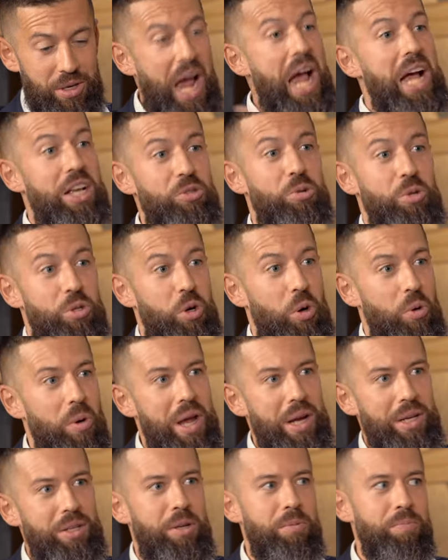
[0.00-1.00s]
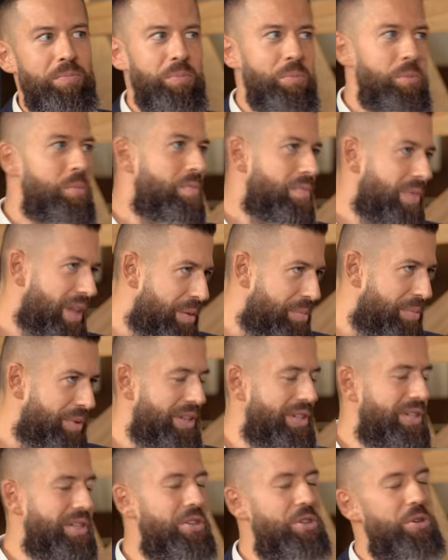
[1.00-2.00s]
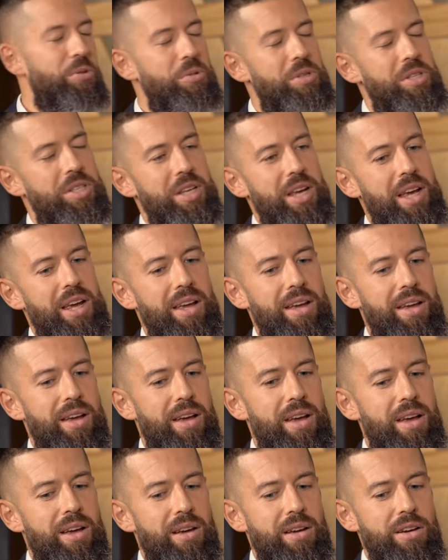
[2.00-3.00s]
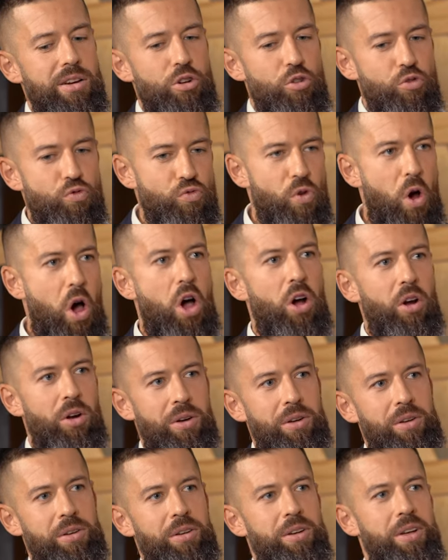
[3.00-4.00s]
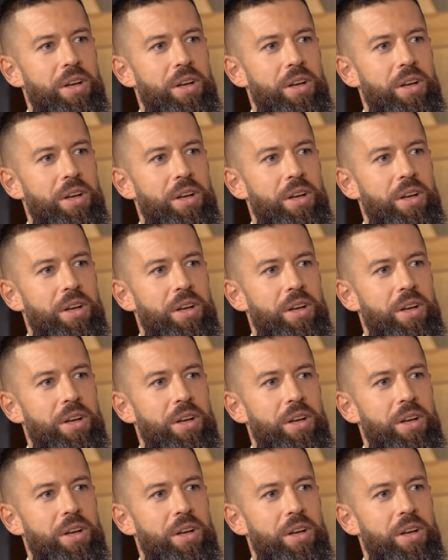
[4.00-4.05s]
answer is correct. But the teacher would say, wrong.